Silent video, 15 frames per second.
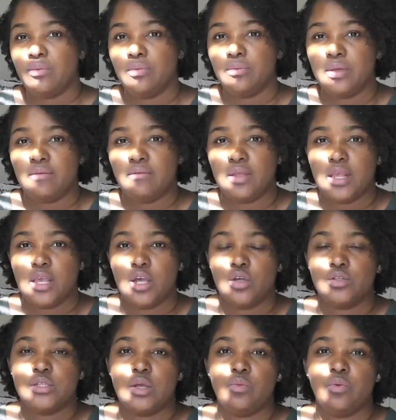with me
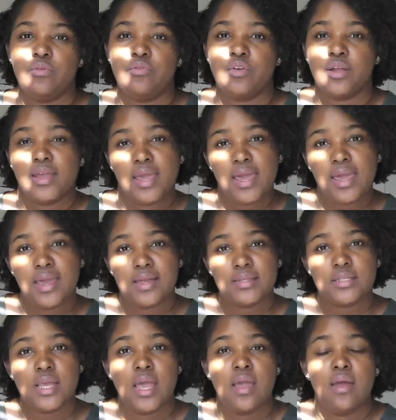videos and we forget
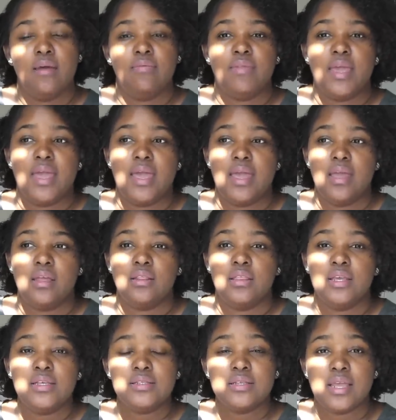that
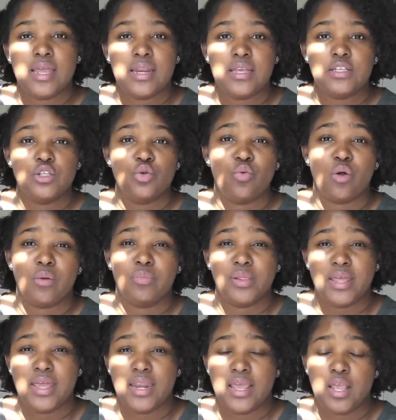these ladies who are
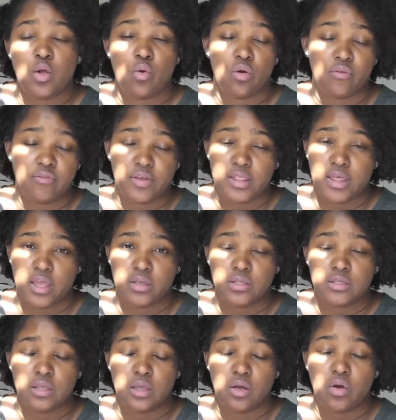planning or fellows
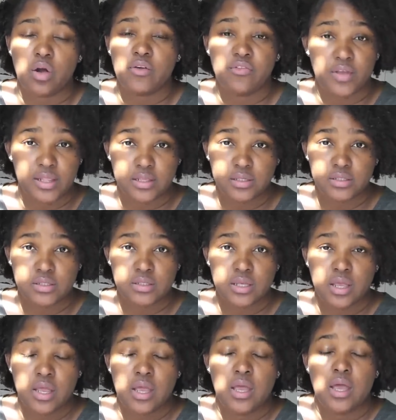or fellas
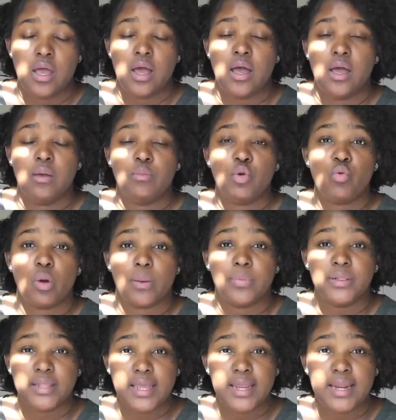um, who are
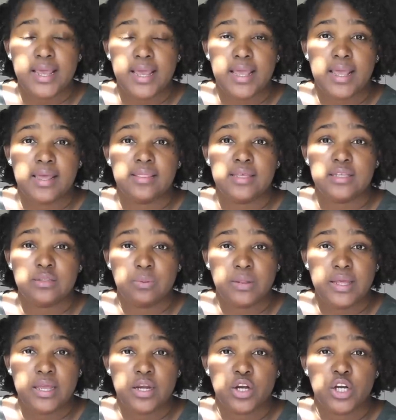planning in these
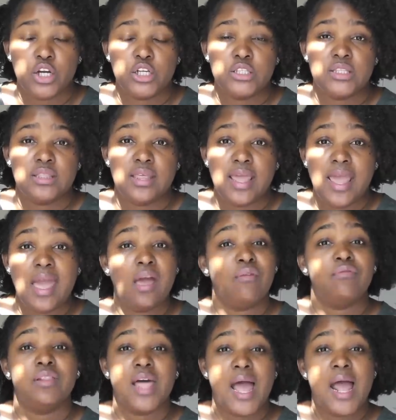planners they
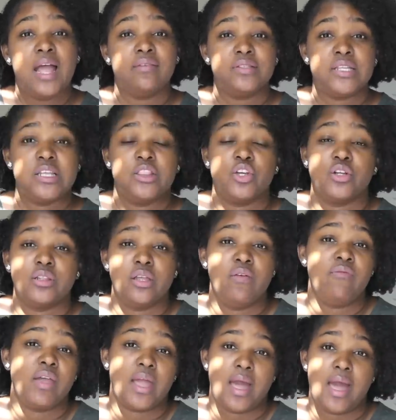have lives that they're
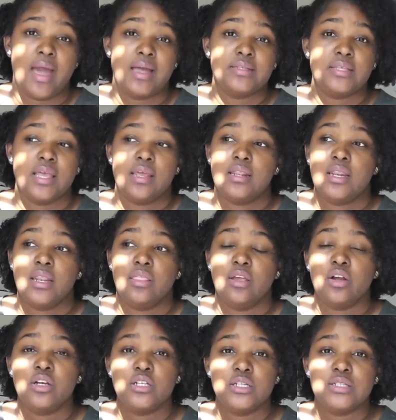living guys and
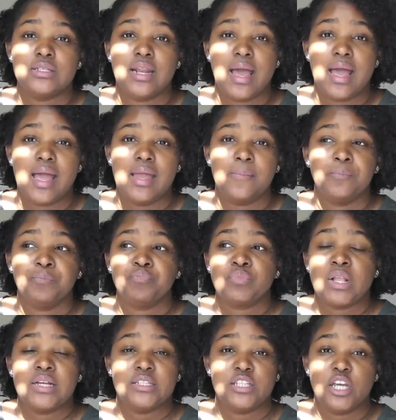they're just not
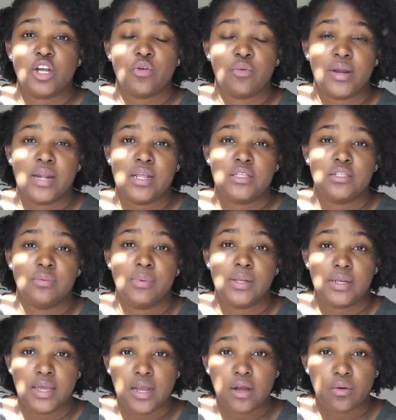decorating to be
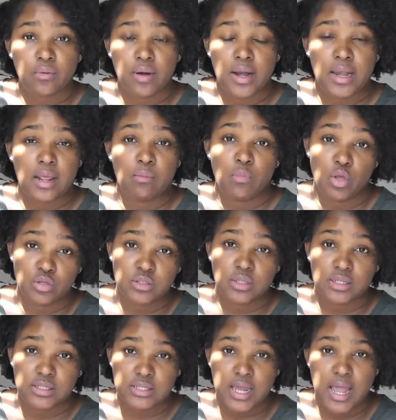decorating most of
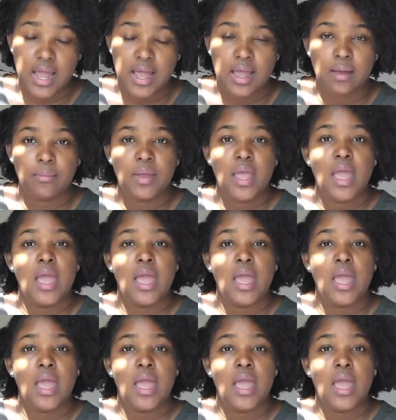the time